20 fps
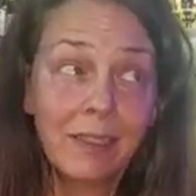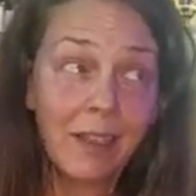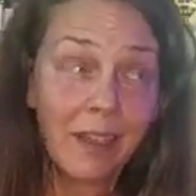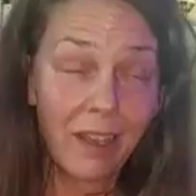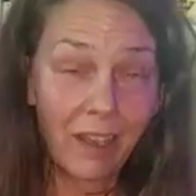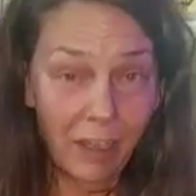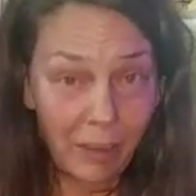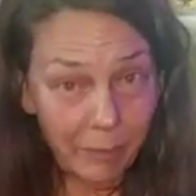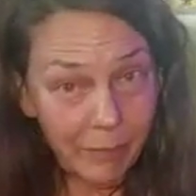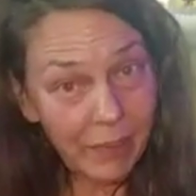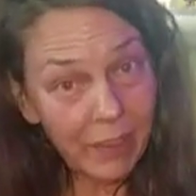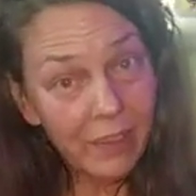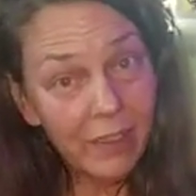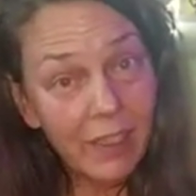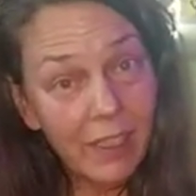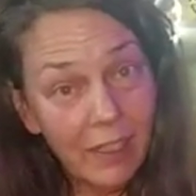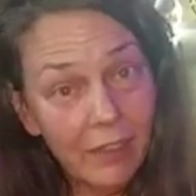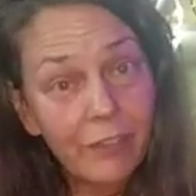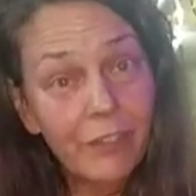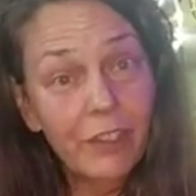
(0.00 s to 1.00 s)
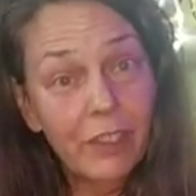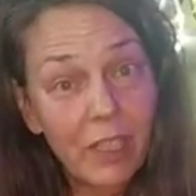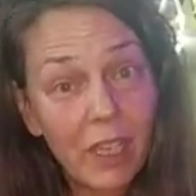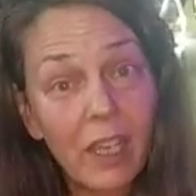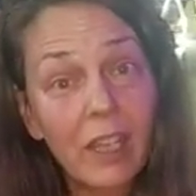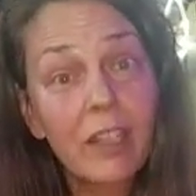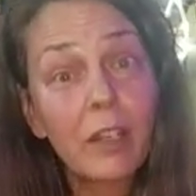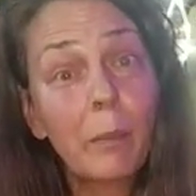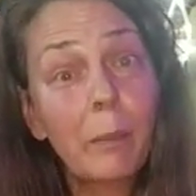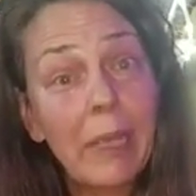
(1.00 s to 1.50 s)
I'm going to have to
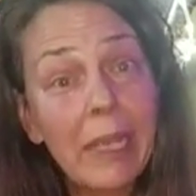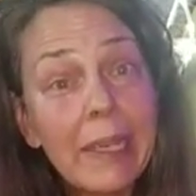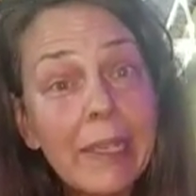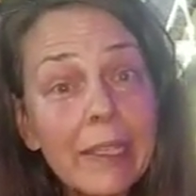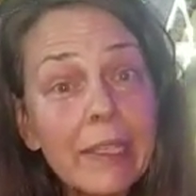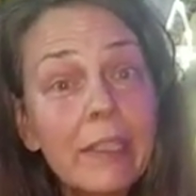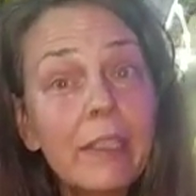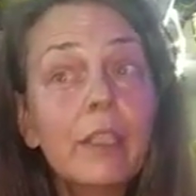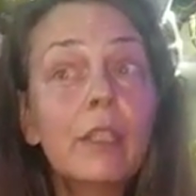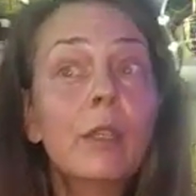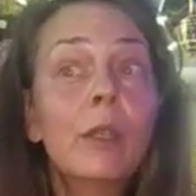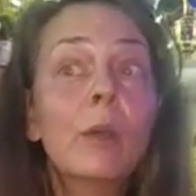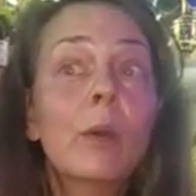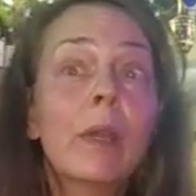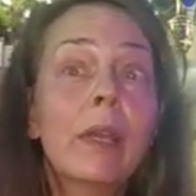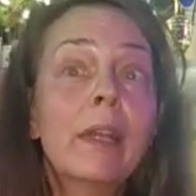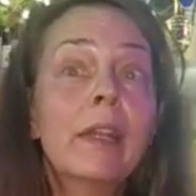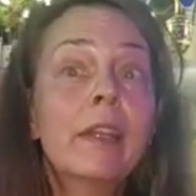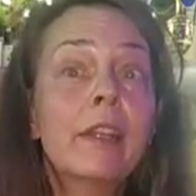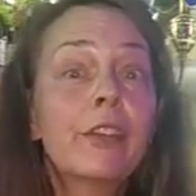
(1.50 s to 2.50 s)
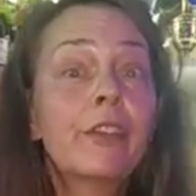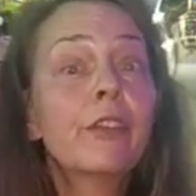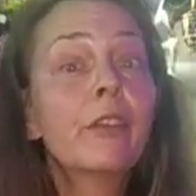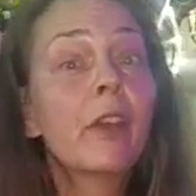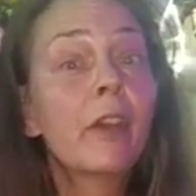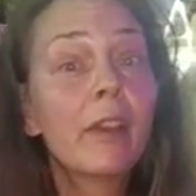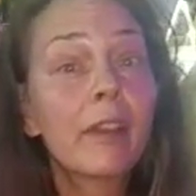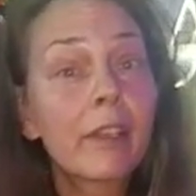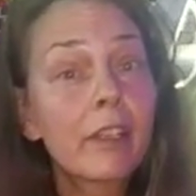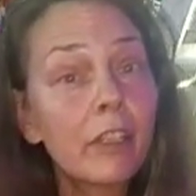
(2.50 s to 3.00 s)
kind of make you, and it's
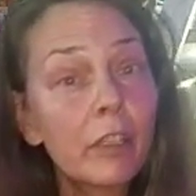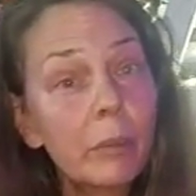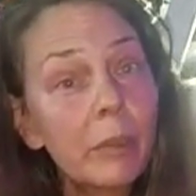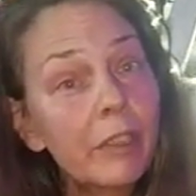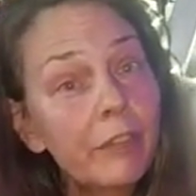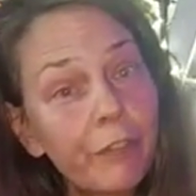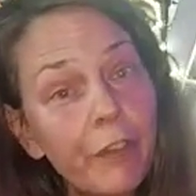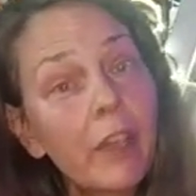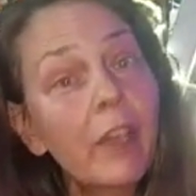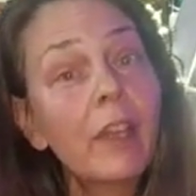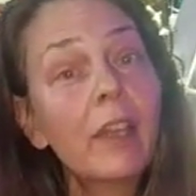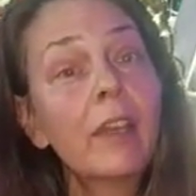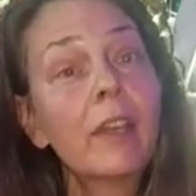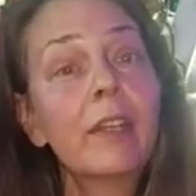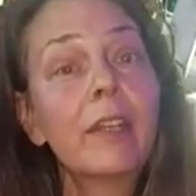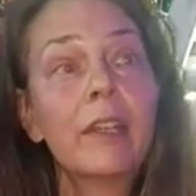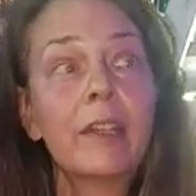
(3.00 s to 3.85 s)
not going to be fun.